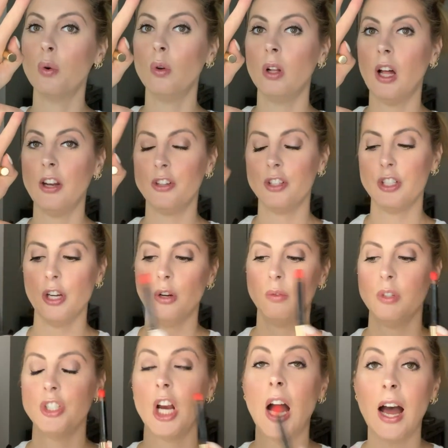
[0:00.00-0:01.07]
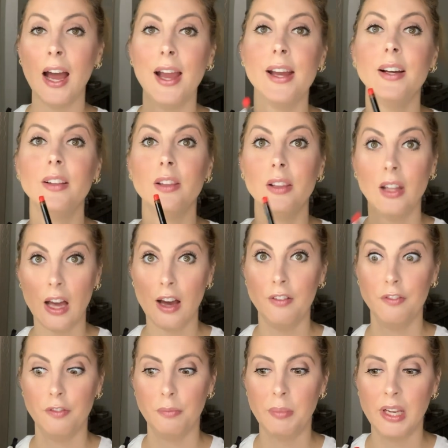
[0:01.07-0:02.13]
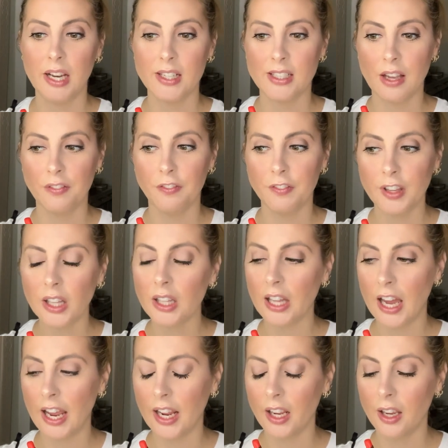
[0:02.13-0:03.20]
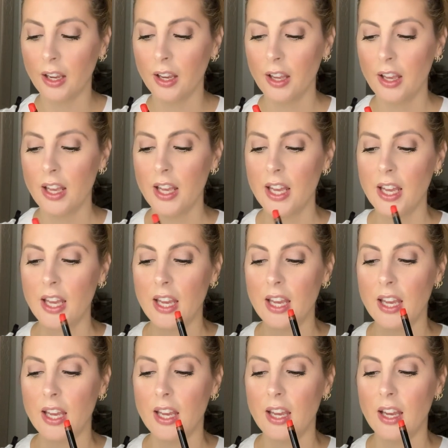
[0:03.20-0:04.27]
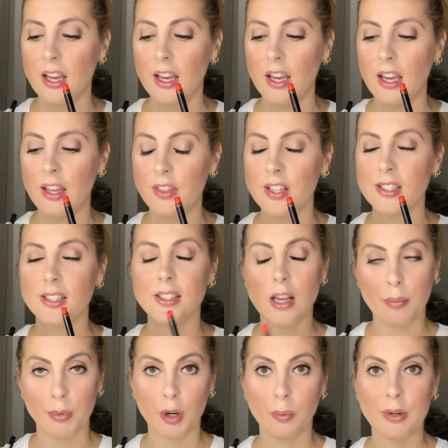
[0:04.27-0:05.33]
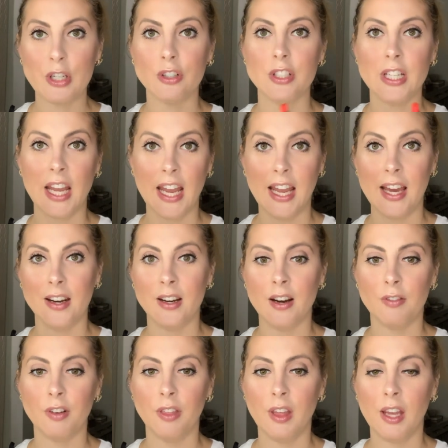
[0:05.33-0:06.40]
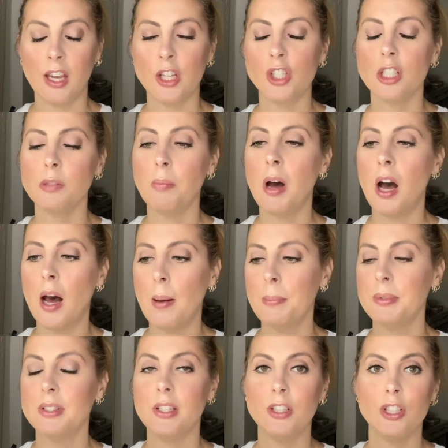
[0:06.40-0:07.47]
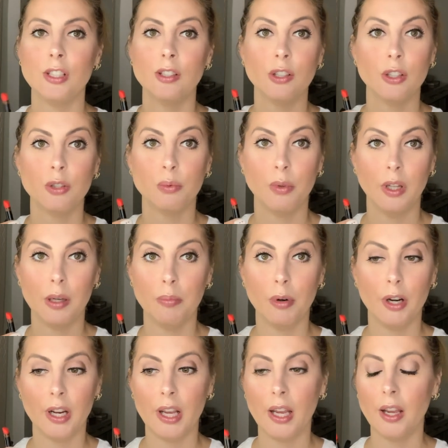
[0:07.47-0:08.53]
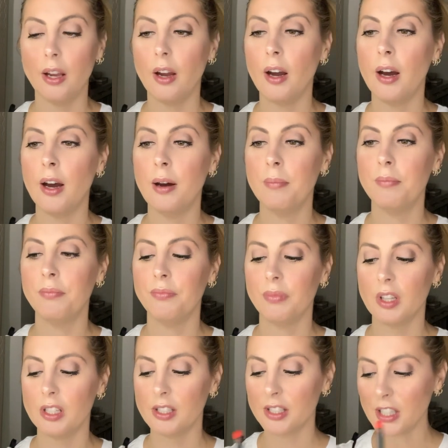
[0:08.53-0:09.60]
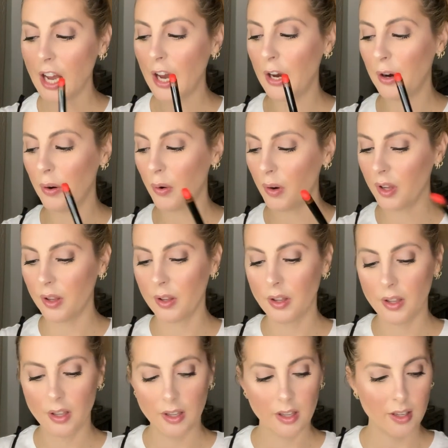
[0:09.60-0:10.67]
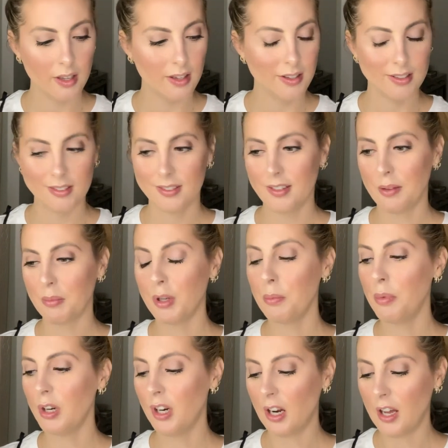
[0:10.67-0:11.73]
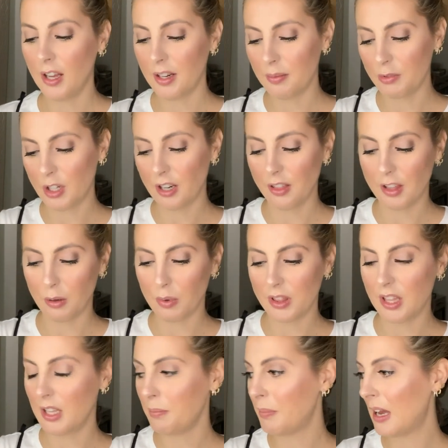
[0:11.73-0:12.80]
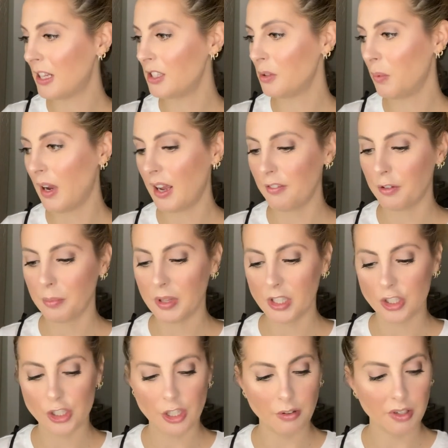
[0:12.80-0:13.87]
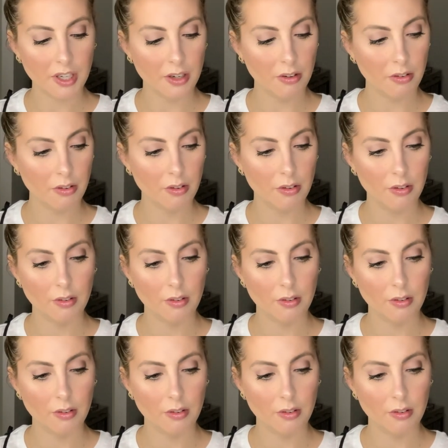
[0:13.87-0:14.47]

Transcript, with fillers: cool undertone, which I love because I feel like in the summer when you're tan and everything, it just pops. It just looks really pretty. Um, so I'm gonna put it on. I'm trying to think what the best way for me to show you.